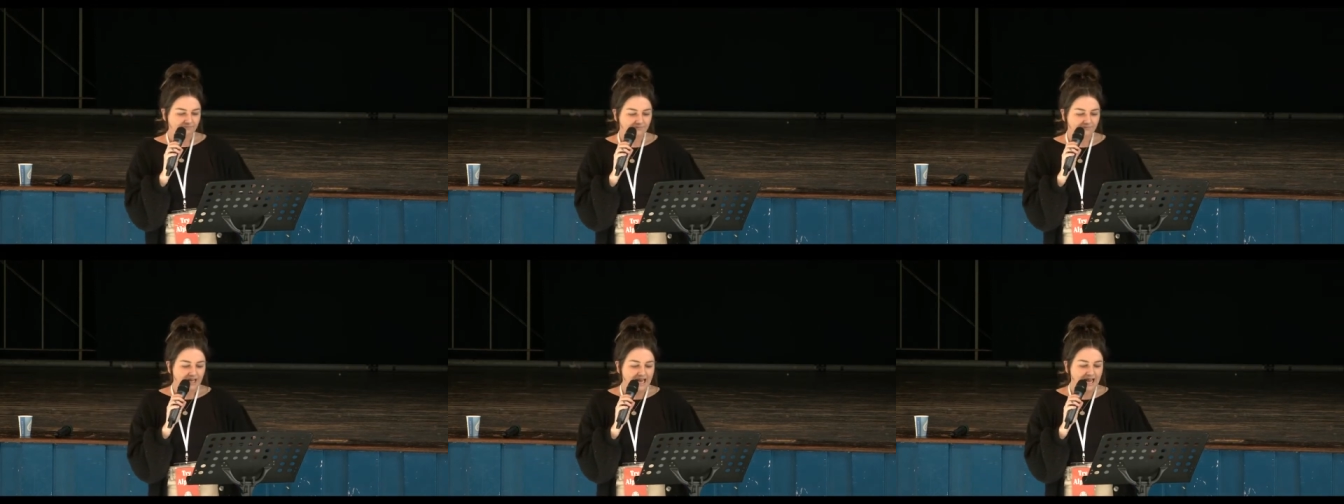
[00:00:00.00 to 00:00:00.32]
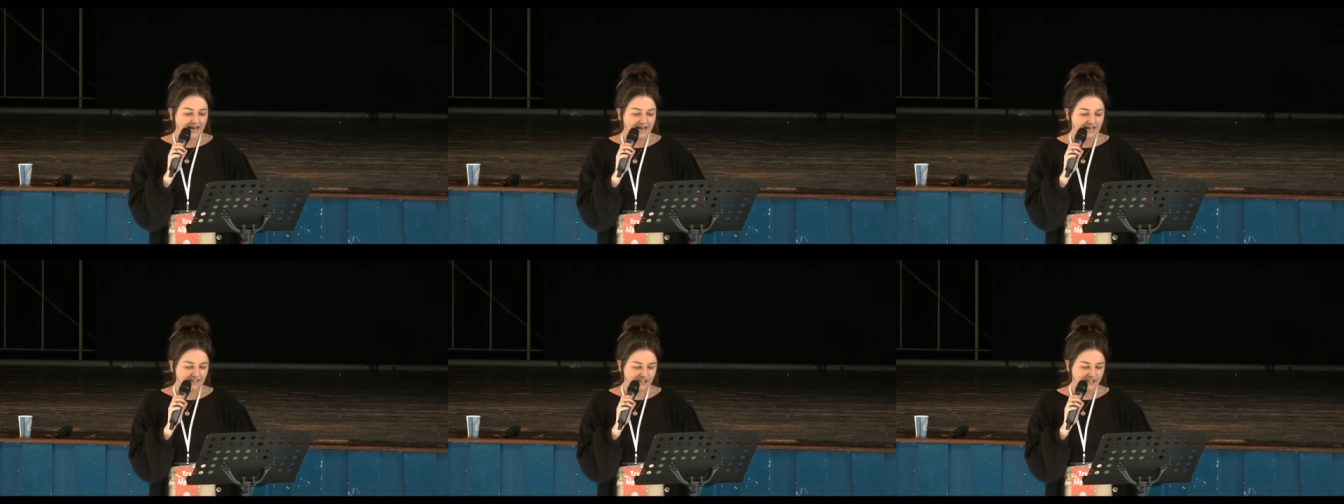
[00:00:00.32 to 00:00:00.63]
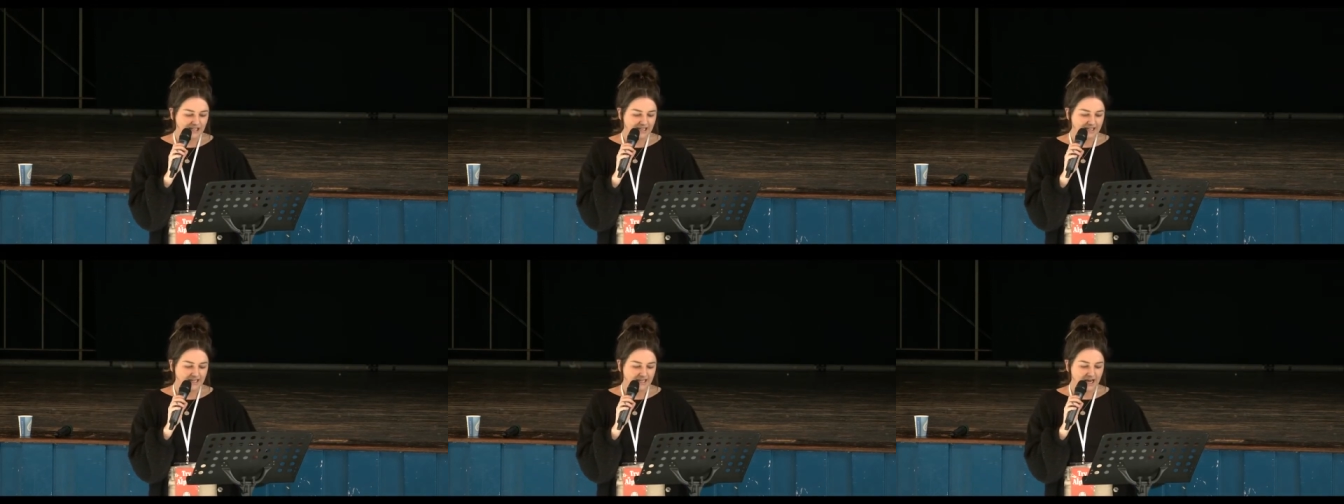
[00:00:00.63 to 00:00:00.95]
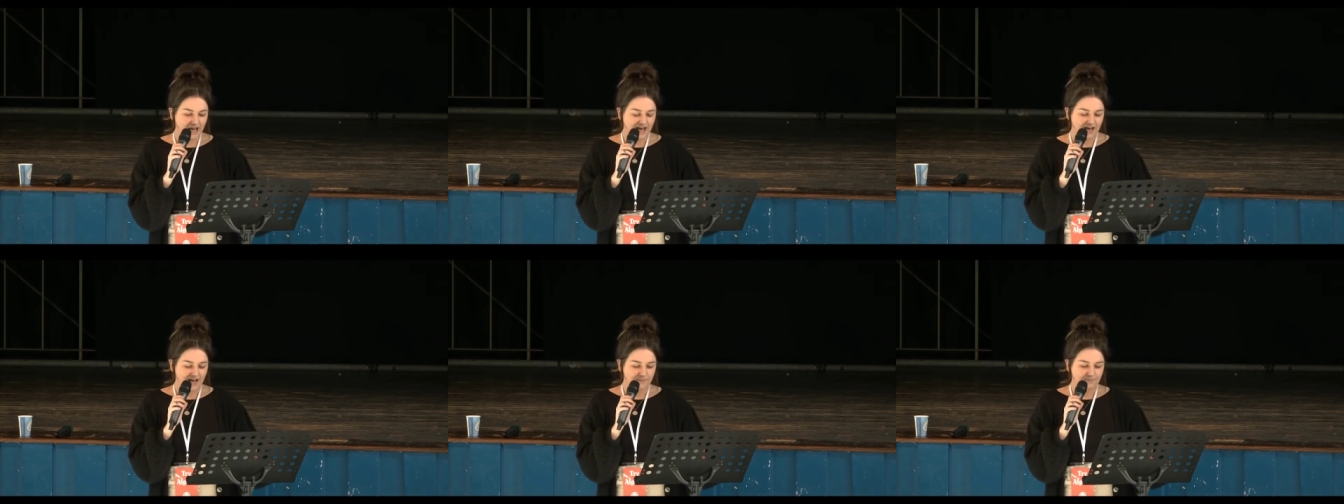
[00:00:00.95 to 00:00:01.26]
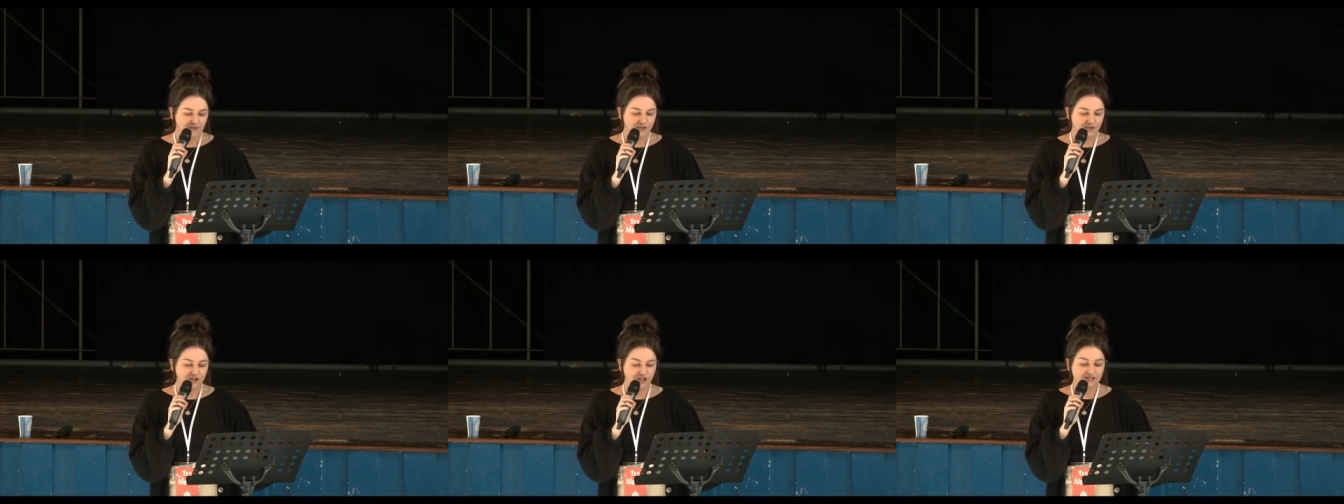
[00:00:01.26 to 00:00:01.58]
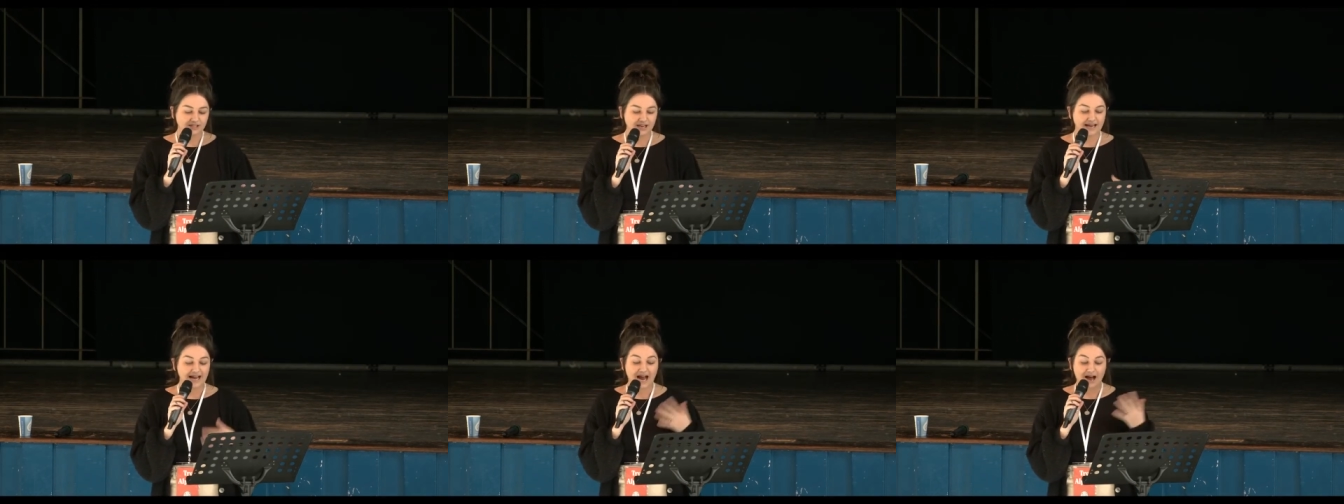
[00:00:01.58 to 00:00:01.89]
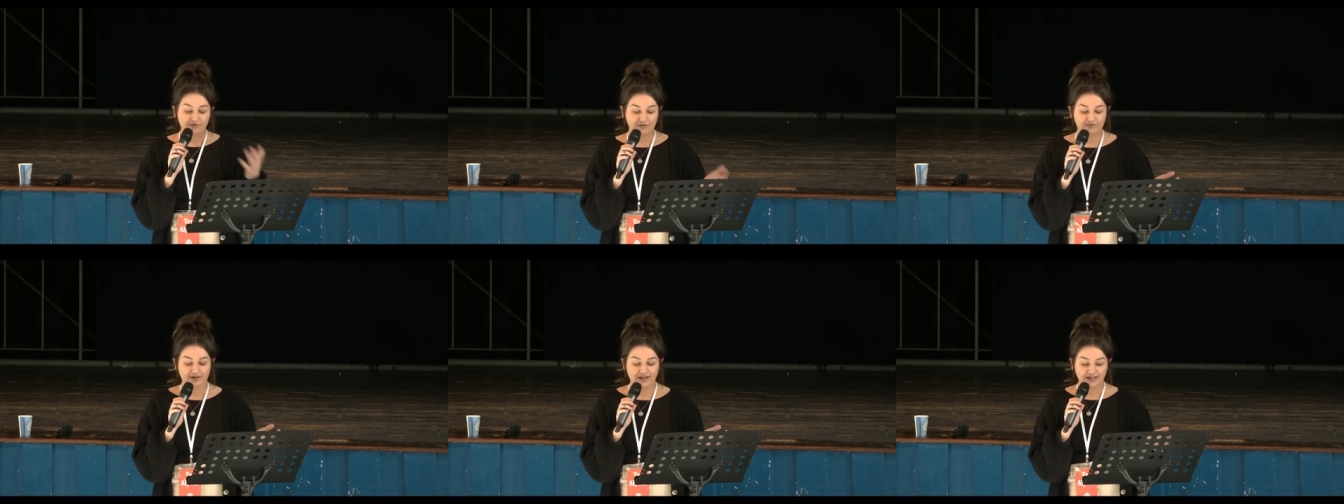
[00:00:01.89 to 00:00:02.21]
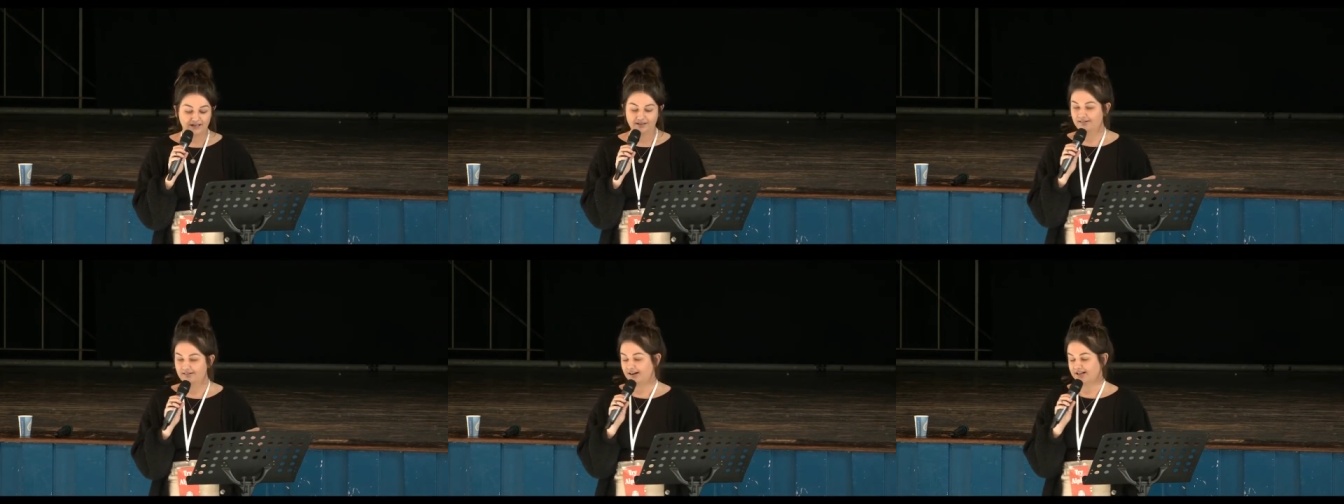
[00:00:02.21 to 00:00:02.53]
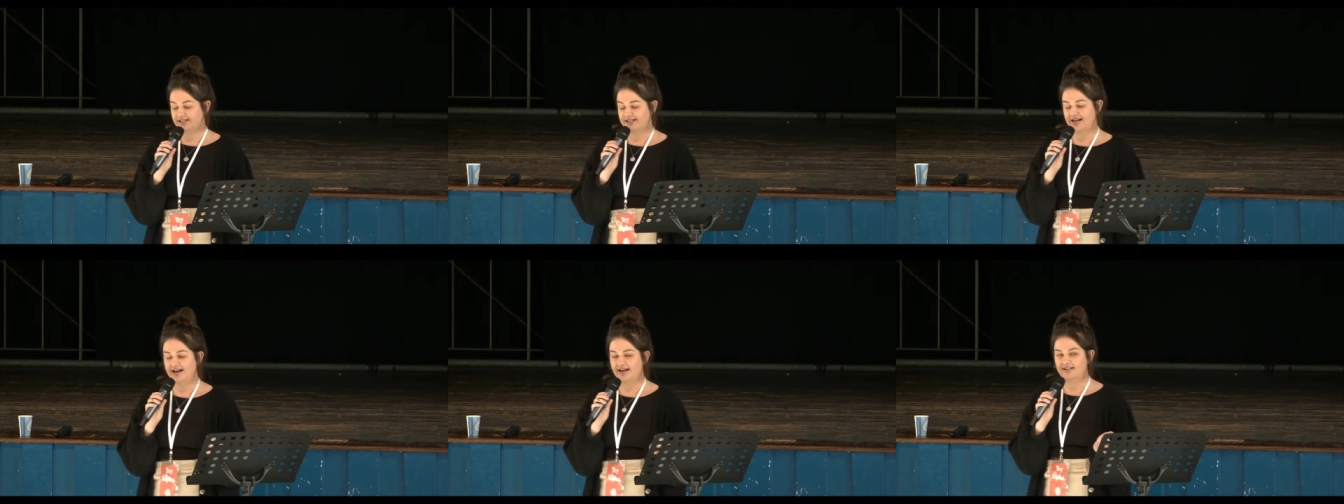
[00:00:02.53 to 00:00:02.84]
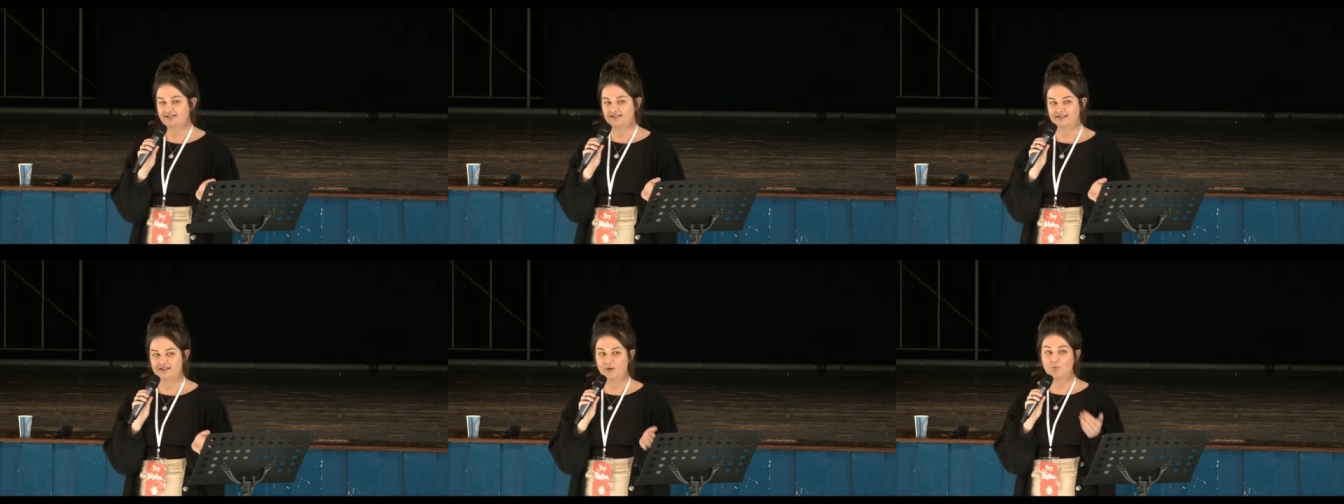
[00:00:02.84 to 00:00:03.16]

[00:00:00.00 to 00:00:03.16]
and actually, um, just like having regular eye tests